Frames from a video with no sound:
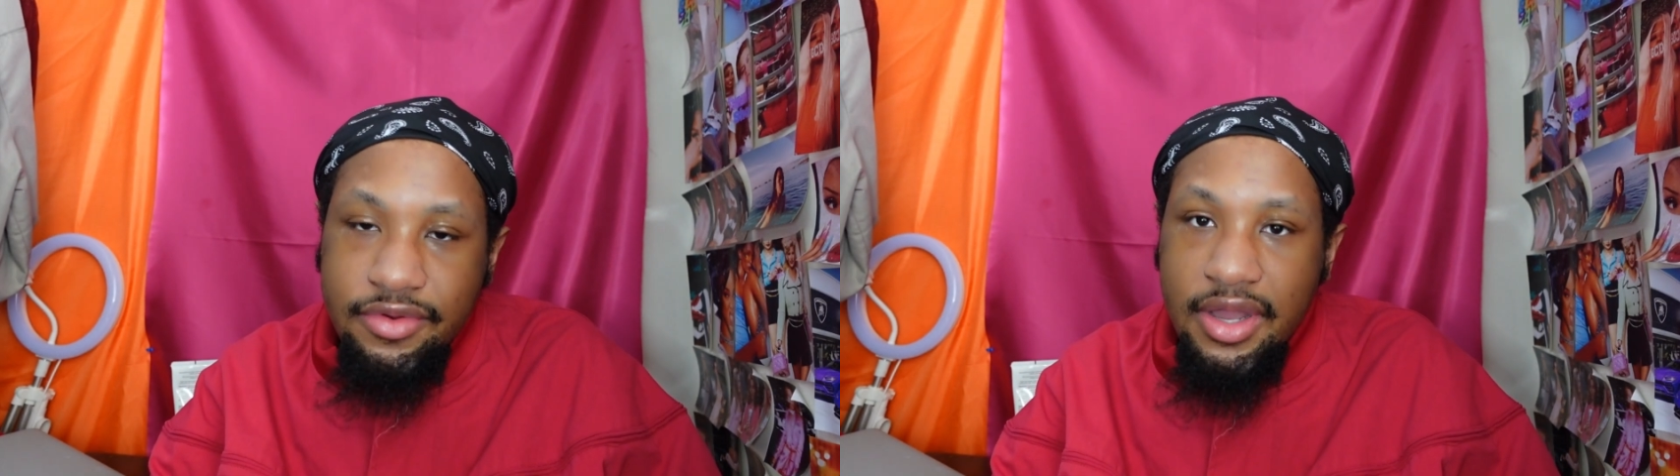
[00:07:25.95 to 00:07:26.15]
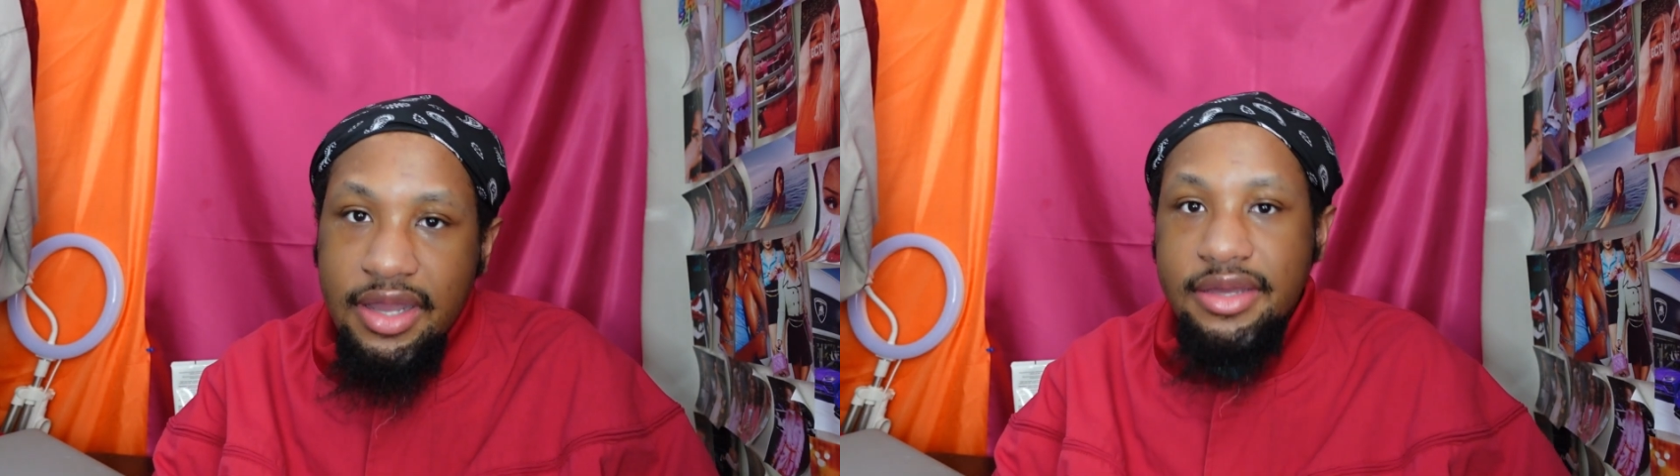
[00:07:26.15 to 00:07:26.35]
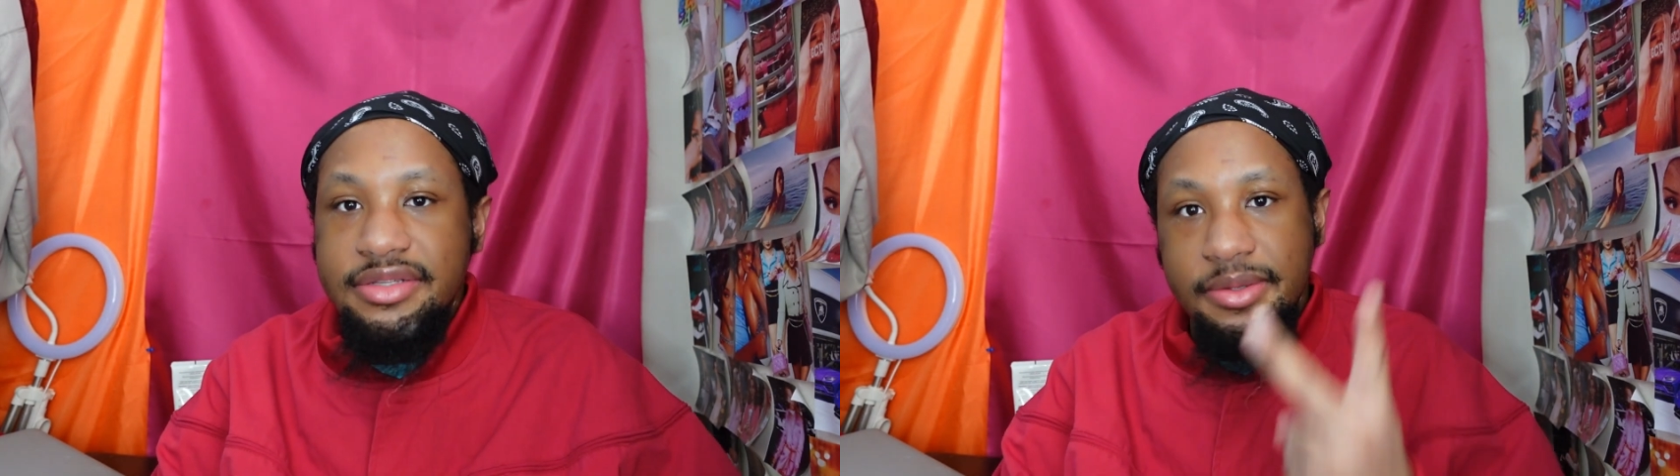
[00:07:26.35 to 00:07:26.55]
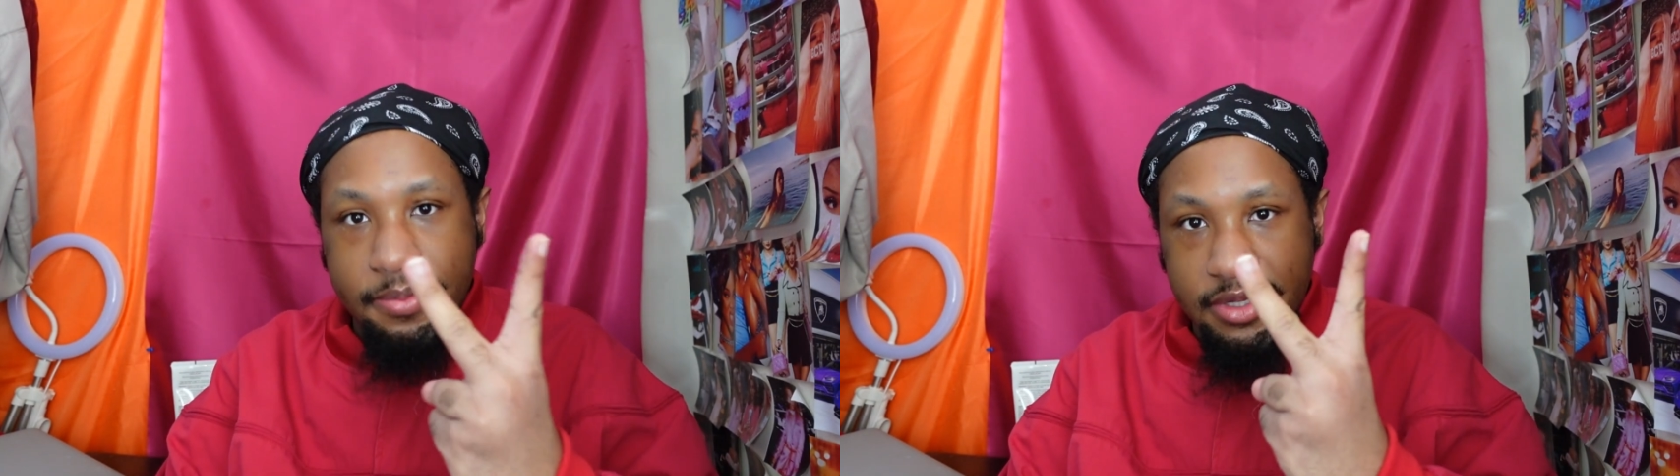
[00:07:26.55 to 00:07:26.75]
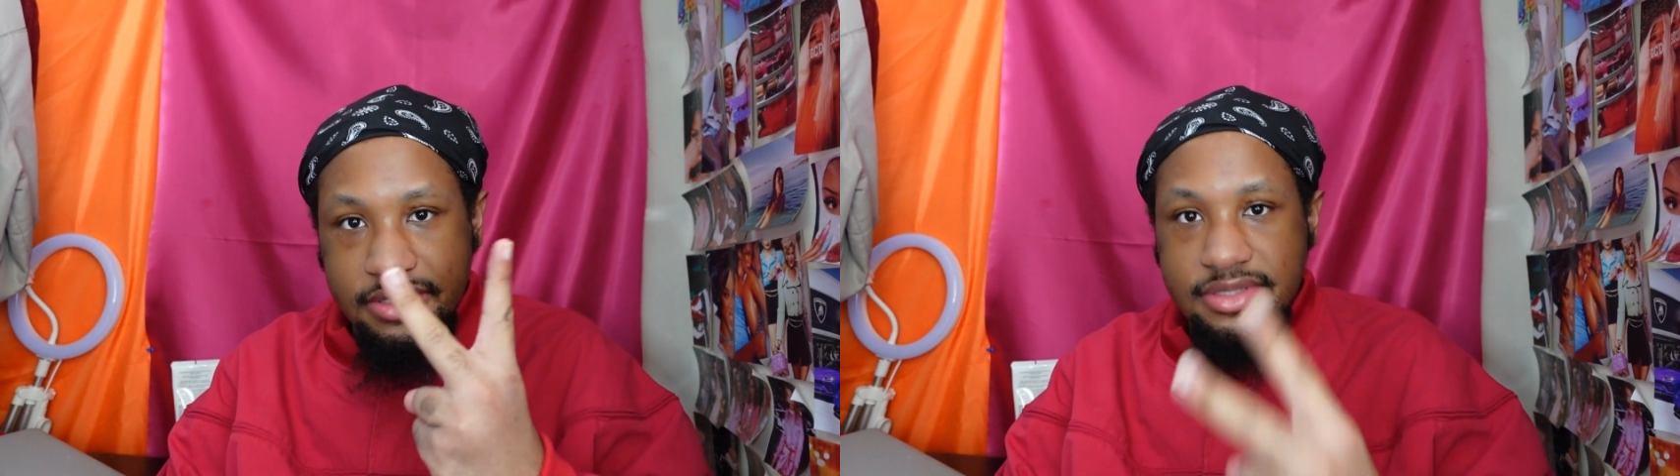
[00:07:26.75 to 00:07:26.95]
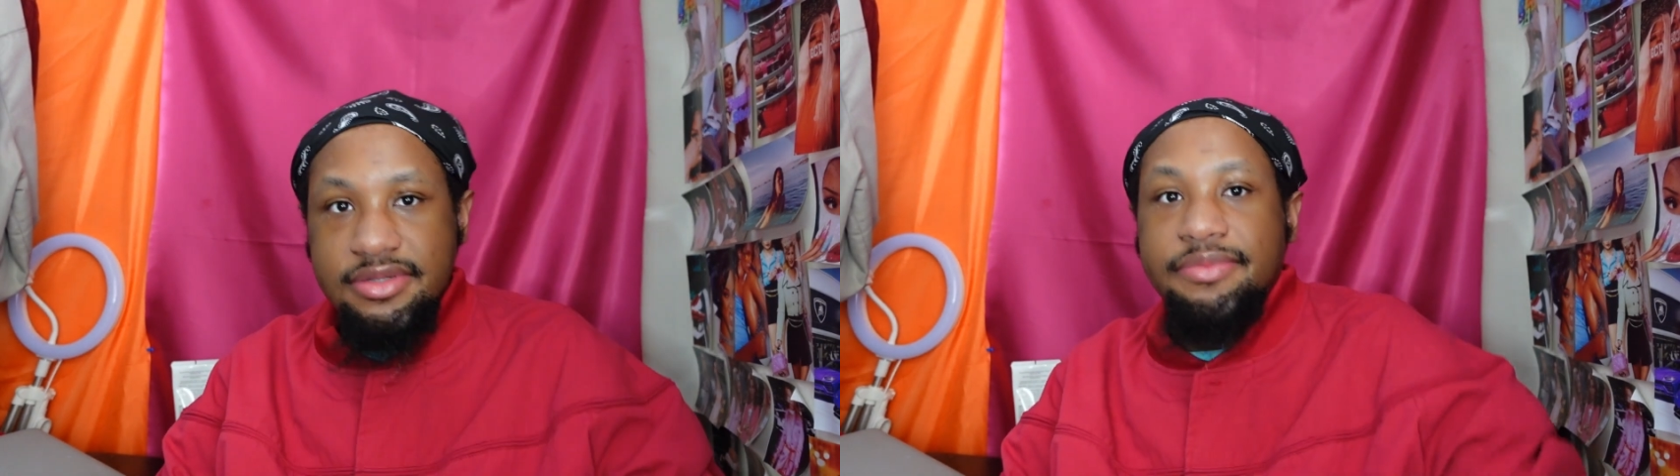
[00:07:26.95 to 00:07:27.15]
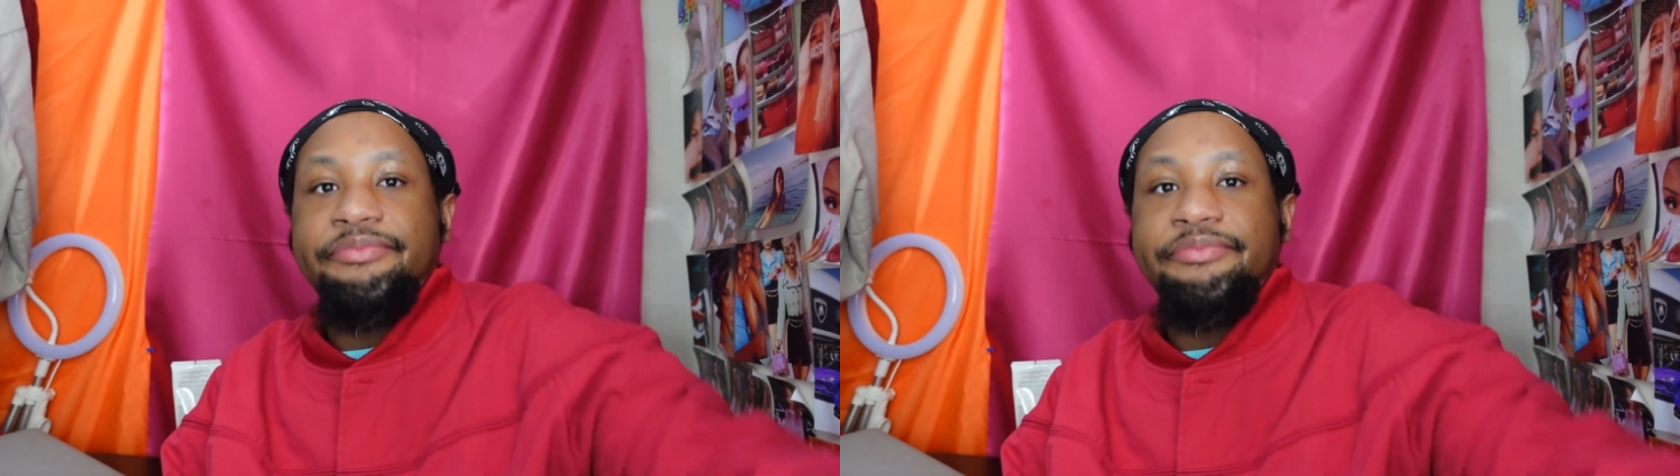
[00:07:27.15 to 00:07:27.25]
you guys. Peace.